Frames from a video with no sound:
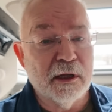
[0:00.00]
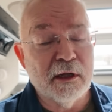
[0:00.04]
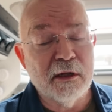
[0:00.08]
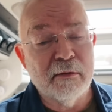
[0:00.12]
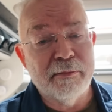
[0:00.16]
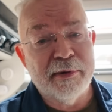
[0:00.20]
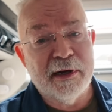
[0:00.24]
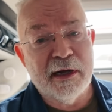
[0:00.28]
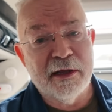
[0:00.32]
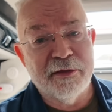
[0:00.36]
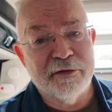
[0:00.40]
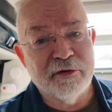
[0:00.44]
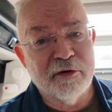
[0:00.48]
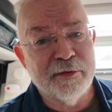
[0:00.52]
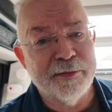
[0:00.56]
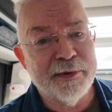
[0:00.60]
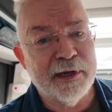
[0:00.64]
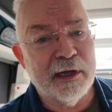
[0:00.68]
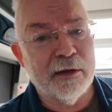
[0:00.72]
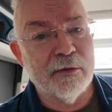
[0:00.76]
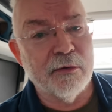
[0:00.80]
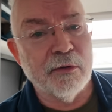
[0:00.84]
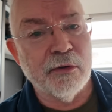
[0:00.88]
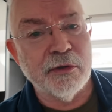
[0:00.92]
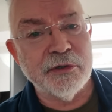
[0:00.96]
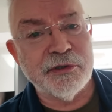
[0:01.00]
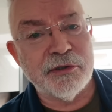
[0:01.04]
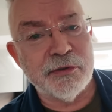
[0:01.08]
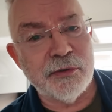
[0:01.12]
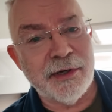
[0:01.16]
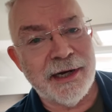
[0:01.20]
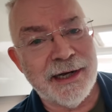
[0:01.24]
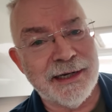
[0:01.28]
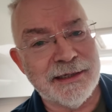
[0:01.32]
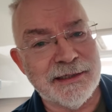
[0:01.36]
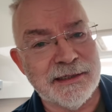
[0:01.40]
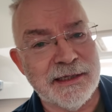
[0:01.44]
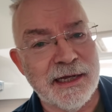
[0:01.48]
little bathroom now also
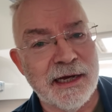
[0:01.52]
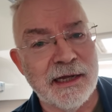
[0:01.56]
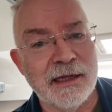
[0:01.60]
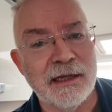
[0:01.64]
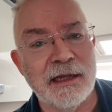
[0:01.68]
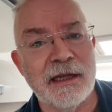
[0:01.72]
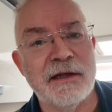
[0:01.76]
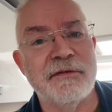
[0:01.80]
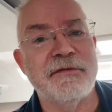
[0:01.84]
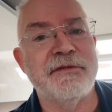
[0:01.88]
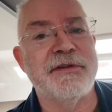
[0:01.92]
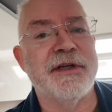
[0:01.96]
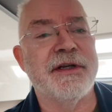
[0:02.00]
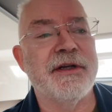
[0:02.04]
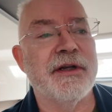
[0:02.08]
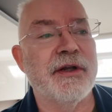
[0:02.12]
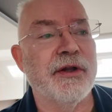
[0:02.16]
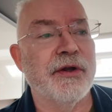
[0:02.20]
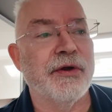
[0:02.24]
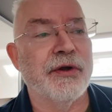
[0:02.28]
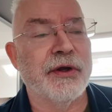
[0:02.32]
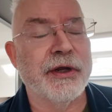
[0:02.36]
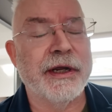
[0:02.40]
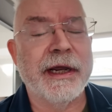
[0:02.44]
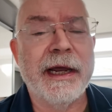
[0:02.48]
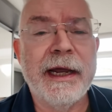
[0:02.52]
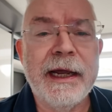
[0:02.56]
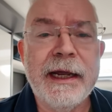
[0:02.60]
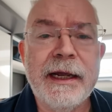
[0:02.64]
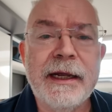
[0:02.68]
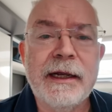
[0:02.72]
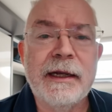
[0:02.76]
has that lived-in look.